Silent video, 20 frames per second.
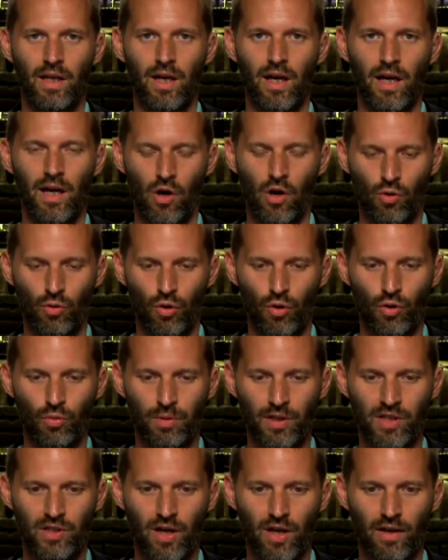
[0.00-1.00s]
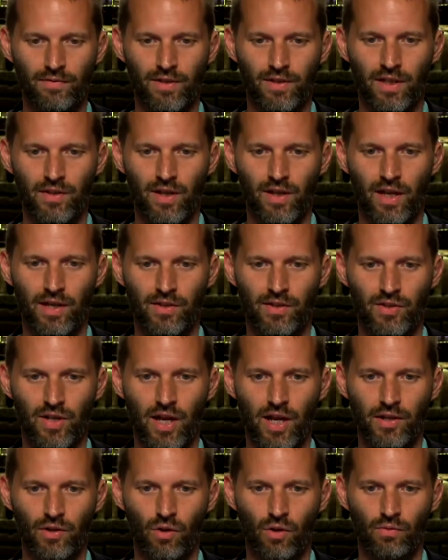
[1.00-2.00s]
uh, Ubisoft has, has
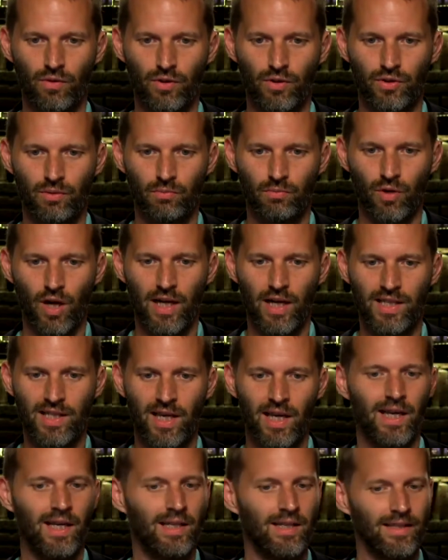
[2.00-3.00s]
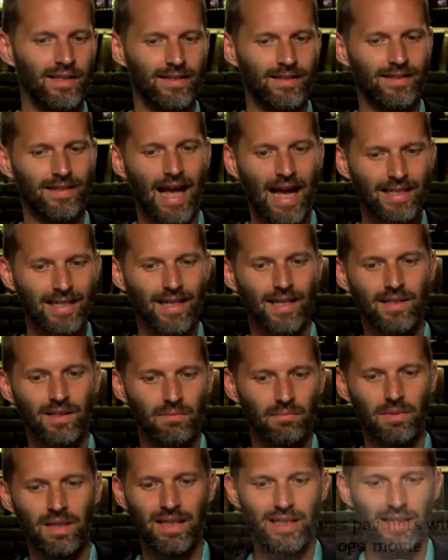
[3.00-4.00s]
signed over some rights. That doesn't mean